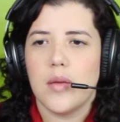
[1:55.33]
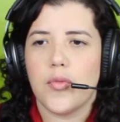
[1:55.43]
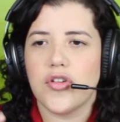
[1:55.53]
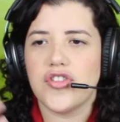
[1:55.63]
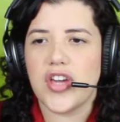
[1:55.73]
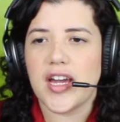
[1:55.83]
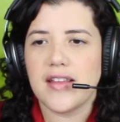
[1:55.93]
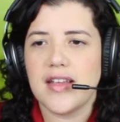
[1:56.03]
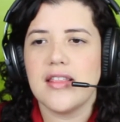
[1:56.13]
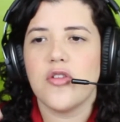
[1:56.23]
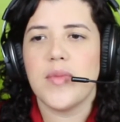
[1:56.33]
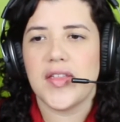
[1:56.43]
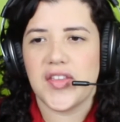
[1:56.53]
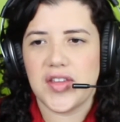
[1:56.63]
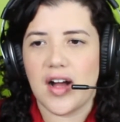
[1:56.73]
projecting their
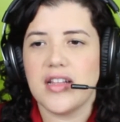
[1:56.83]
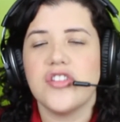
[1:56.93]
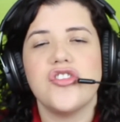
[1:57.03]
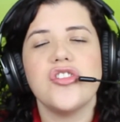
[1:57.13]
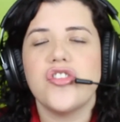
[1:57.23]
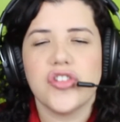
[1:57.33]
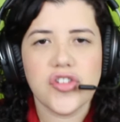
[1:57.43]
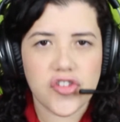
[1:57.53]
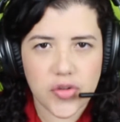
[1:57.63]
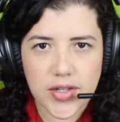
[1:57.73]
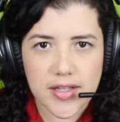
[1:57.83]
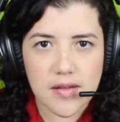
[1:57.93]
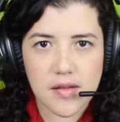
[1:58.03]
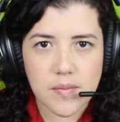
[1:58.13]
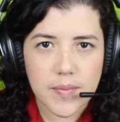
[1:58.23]
methodology to the
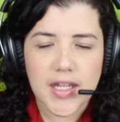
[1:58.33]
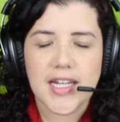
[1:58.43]
students.